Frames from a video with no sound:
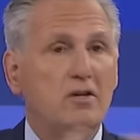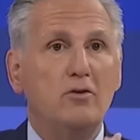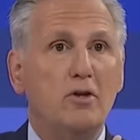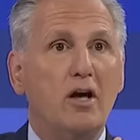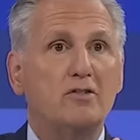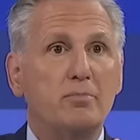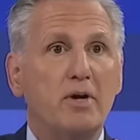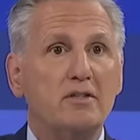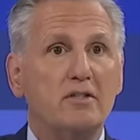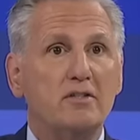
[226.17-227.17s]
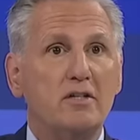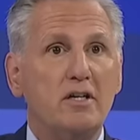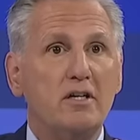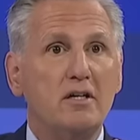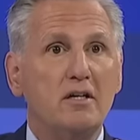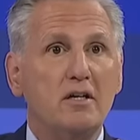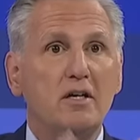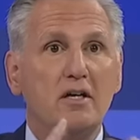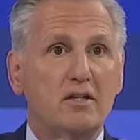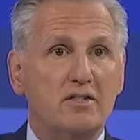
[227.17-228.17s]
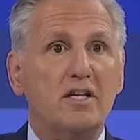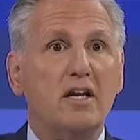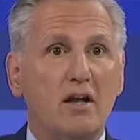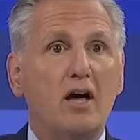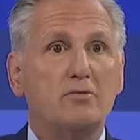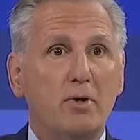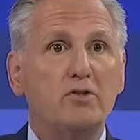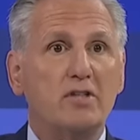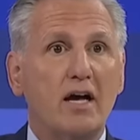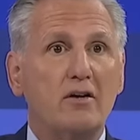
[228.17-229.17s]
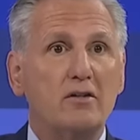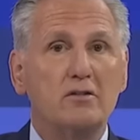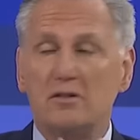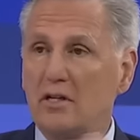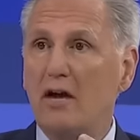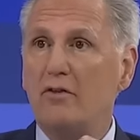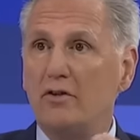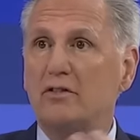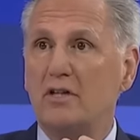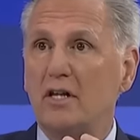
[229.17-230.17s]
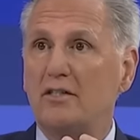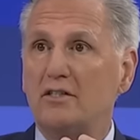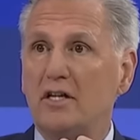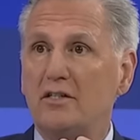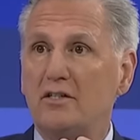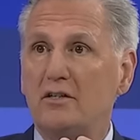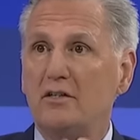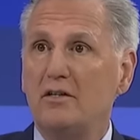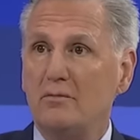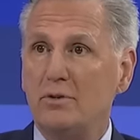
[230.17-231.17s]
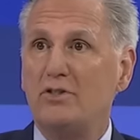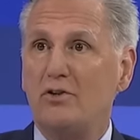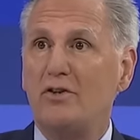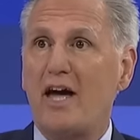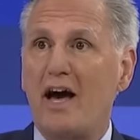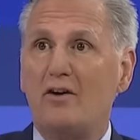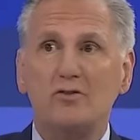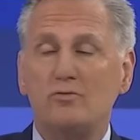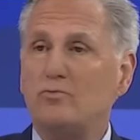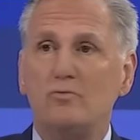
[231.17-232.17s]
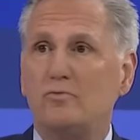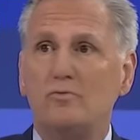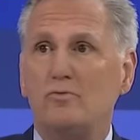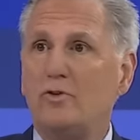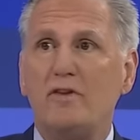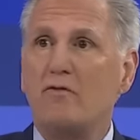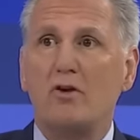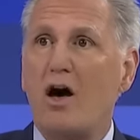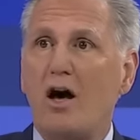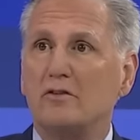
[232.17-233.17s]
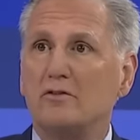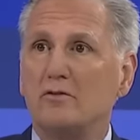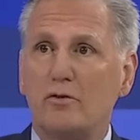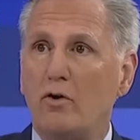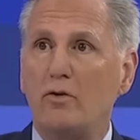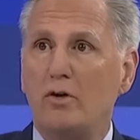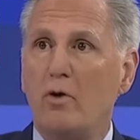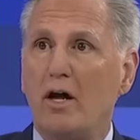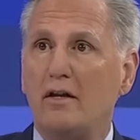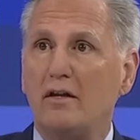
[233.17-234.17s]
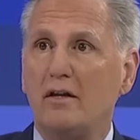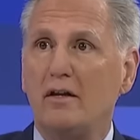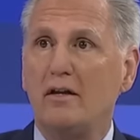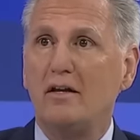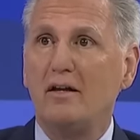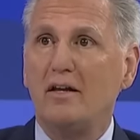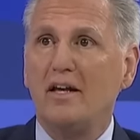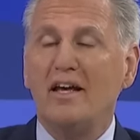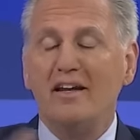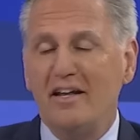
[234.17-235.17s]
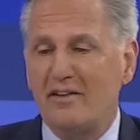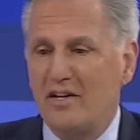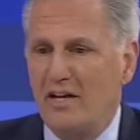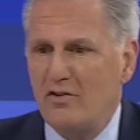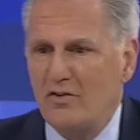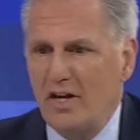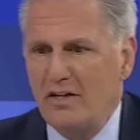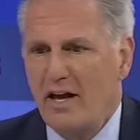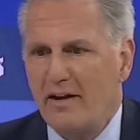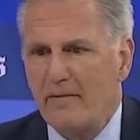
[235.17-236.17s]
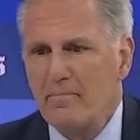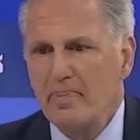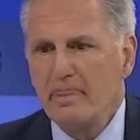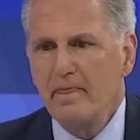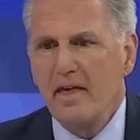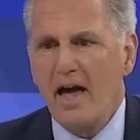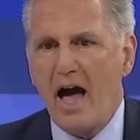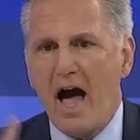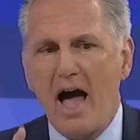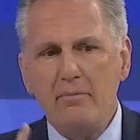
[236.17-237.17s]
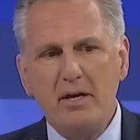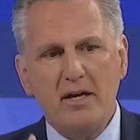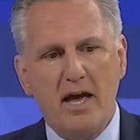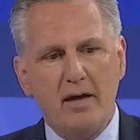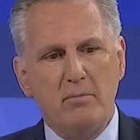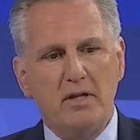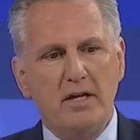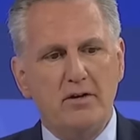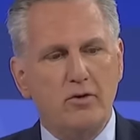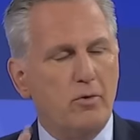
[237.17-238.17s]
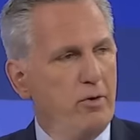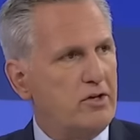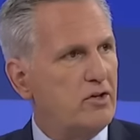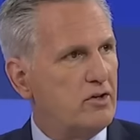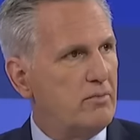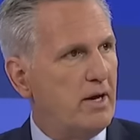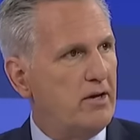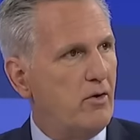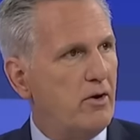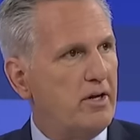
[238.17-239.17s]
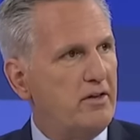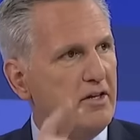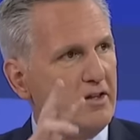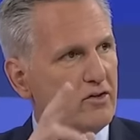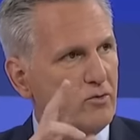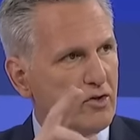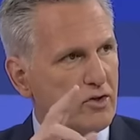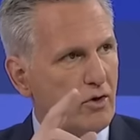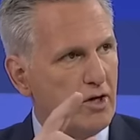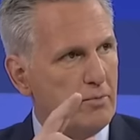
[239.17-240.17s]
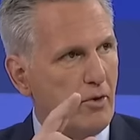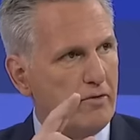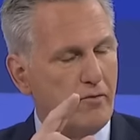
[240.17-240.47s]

We lost the presidency. The Senate lost both cycles, the governors and the legislature. But you know, in the House, we've never lost. We've only won. And it's an interesting take. I became leader when we took the minority, and this was a turning point